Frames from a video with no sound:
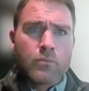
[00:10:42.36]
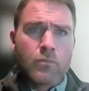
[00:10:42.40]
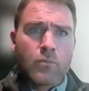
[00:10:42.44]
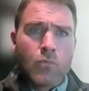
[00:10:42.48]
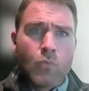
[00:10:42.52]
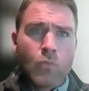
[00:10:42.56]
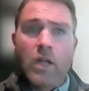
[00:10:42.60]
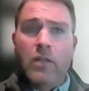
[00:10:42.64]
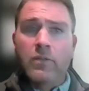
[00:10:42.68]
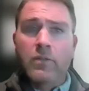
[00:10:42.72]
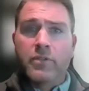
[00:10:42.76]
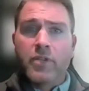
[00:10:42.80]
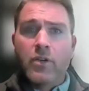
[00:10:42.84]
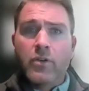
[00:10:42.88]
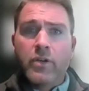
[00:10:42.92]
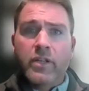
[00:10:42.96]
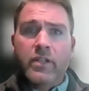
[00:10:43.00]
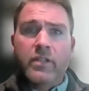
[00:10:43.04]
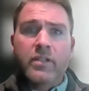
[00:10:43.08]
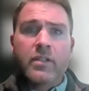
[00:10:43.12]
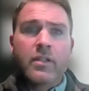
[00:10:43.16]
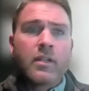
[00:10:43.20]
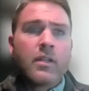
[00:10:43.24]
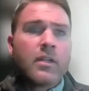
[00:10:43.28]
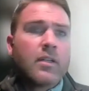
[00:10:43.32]
well
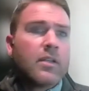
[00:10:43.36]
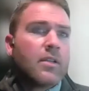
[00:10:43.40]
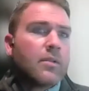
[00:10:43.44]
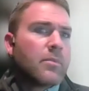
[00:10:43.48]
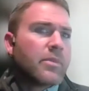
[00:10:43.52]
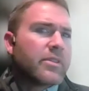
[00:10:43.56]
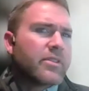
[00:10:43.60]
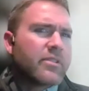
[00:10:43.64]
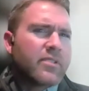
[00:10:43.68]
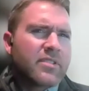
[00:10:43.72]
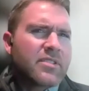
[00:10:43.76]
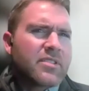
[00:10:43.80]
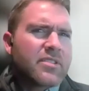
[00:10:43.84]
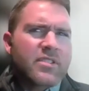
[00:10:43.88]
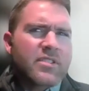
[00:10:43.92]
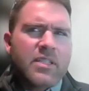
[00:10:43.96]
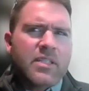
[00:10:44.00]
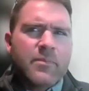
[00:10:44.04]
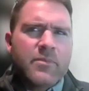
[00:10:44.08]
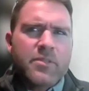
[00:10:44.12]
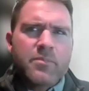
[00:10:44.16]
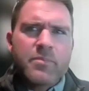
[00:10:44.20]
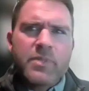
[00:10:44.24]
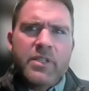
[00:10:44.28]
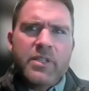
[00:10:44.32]
noted, but there doesn't
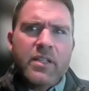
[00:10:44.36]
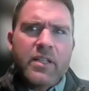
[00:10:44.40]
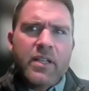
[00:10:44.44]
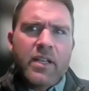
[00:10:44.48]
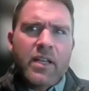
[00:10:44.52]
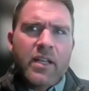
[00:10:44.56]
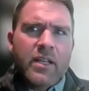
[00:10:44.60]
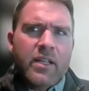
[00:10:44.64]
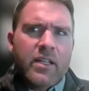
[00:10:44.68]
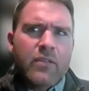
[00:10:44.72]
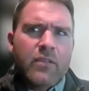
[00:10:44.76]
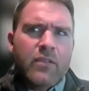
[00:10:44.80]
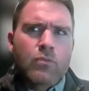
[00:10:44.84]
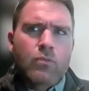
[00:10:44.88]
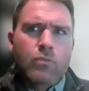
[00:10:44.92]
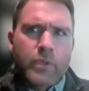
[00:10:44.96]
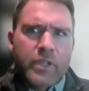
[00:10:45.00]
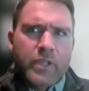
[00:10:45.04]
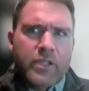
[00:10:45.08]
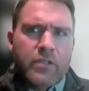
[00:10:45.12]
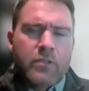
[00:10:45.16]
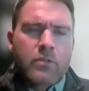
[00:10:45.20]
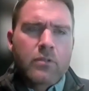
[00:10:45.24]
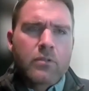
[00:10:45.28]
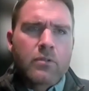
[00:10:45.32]
seem to be any
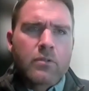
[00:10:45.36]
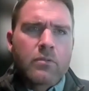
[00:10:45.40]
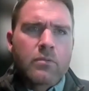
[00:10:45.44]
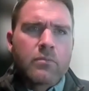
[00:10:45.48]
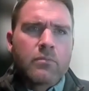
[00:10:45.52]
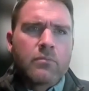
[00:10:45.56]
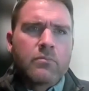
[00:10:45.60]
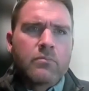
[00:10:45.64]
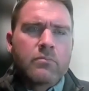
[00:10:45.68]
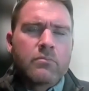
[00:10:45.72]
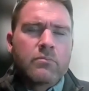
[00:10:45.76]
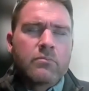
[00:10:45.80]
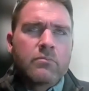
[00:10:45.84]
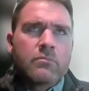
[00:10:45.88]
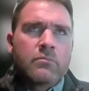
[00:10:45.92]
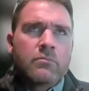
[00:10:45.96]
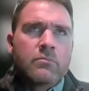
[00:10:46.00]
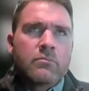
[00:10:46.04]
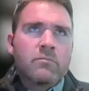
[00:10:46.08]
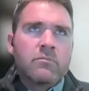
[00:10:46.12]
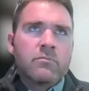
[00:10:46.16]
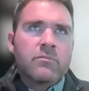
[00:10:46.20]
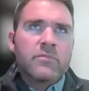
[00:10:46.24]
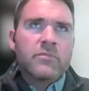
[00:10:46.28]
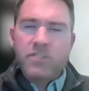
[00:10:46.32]
real
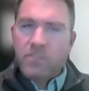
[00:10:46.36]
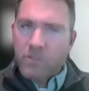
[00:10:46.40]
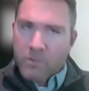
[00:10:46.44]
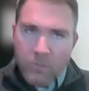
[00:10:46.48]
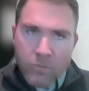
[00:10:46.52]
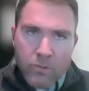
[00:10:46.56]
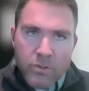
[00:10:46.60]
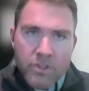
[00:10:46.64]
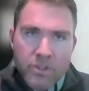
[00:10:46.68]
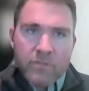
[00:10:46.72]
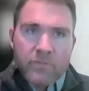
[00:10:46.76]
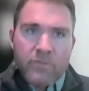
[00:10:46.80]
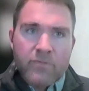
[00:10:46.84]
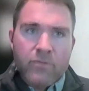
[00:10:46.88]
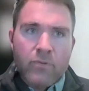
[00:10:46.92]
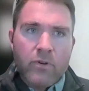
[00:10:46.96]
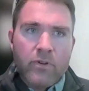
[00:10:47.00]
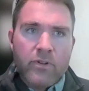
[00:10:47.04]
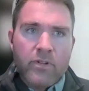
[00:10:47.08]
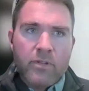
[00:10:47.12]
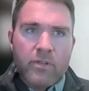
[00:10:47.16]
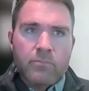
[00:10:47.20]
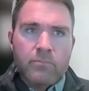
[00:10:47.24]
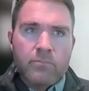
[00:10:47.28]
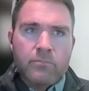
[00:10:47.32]
solution
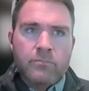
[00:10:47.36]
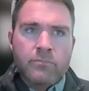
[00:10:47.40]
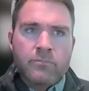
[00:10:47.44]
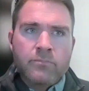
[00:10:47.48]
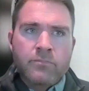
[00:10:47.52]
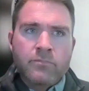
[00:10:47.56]
for them.